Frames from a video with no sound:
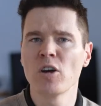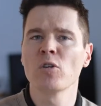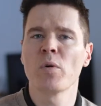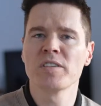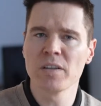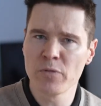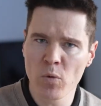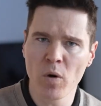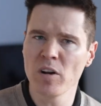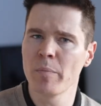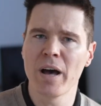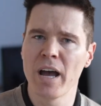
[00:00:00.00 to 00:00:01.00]
other words, if you
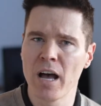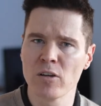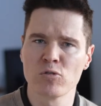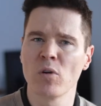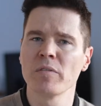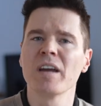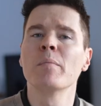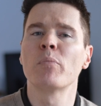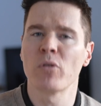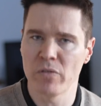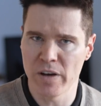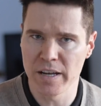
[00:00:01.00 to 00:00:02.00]
want to buy a house, don't
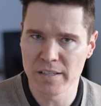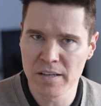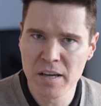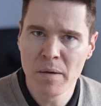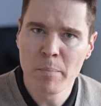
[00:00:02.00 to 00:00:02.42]
improvise.